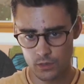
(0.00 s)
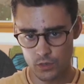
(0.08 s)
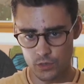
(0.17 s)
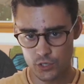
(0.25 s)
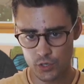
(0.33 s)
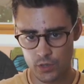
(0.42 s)

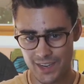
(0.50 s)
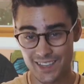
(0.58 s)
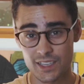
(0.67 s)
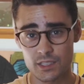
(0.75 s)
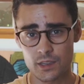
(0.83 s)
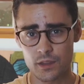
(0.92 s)
You can show that
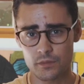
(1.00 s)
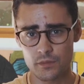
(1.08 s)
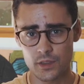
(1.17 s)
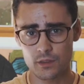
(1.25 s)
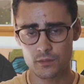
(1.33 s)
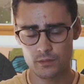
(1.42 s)
it does
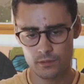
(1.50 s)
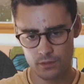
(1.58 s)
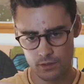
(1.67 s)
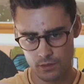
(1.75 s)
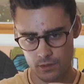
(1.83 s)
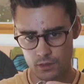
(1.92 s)
not fit
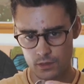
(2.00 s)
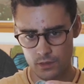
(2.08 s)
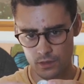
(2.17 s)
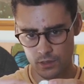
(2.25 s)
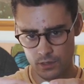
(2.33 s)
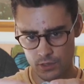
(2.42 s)

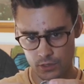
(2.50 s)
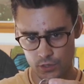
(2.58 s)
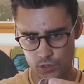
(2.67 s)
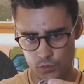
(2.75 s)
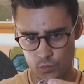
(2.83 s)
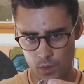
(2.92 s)
until
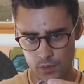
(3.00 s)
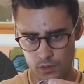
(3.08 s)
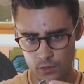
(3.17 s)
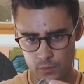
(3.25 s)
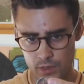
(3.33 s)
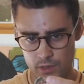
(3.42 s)
you just rub it a
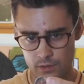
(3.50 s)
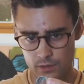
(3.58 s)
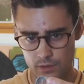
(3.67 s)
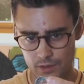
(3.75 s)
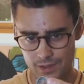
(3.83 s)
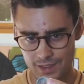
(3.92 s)
little
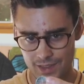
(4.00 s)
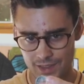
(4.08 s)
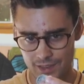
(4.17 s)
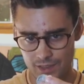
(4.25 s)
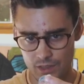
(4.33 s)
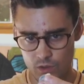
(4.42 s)
bit,
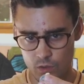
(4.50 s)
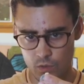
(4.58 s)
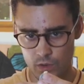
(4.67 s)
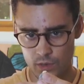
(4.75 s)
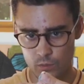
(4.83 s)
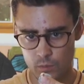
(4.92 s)
and the
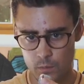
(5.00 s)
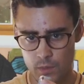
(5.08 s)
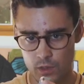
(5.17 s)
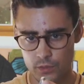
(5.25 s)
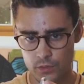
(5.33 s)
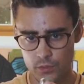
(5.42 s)
coin will
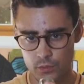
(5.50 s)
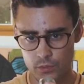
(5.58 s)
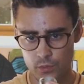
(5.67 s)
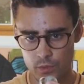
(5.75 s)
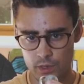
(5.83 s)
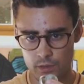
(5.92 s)
melt
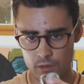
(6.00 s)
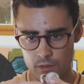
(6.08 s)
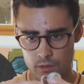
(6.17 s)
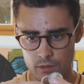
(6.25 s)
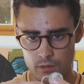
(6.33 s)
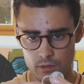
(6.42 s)
through the ring.
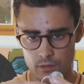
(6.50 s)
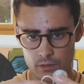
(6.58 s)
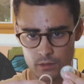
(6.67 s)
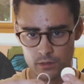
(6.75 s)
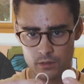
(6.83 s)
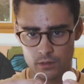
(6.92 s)

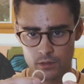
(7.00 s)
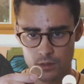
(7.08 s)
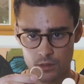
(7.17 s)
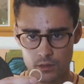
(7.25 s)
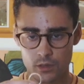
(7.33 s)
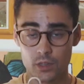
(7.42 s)

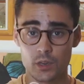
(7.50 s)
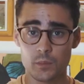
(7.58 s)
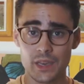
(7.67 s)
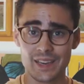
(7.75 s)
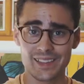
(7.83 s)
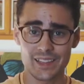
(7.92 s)
You can
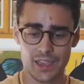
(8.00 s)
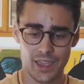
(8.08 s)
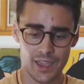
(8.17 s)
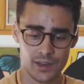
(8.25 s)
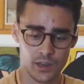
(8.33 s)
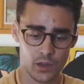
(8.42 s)
immediately
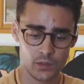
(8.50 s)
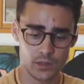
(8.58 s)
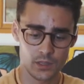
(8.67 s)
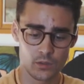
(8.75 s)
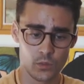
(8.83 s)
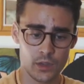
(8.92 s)
hand
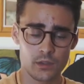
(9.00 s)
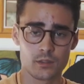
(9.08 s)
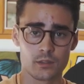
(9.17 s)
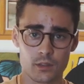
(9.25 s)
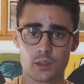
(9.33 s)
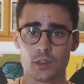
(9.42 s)
out the
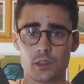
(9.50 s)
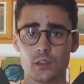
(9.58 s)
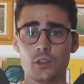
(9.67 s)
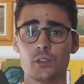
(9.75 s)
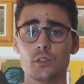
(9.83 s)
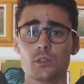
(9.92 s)
ring.
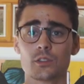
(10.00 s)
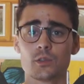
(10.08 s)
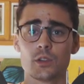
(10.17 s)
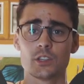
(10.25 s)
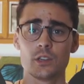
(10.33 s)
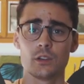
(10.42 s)
You can do the
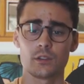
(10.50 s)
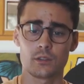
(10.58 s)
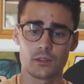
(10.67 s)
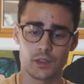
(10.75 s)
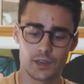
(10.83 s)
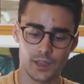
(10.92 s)
switch
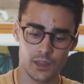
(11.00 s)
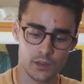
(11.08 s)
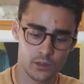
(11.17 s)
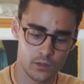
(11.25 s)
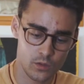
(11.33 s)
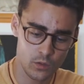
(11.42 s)
here and
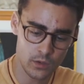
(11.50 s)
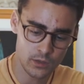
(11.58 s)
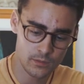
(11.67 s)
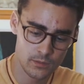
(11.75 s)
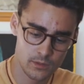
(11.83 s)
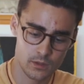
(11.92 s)
hand out the
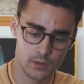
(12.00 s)
coin,